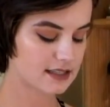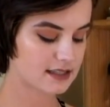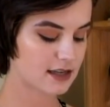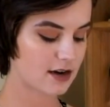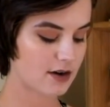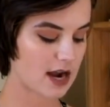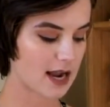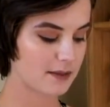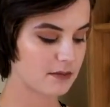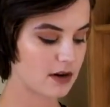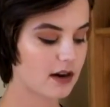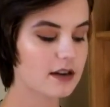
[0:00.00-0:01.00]
so
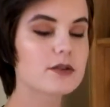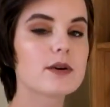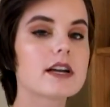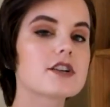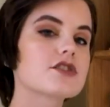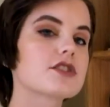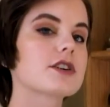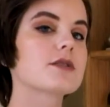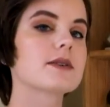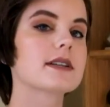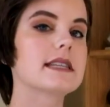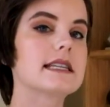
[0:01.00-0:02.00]
I'm not quite sure
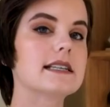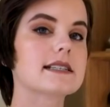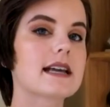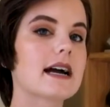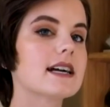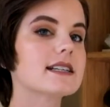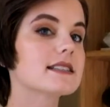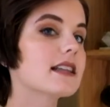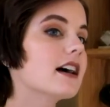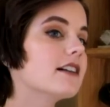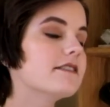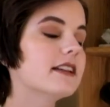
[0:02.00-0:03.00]
what these guys
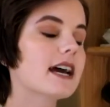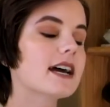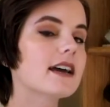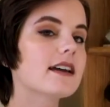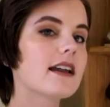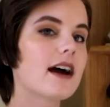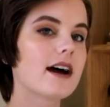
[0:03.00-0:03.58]
love yet.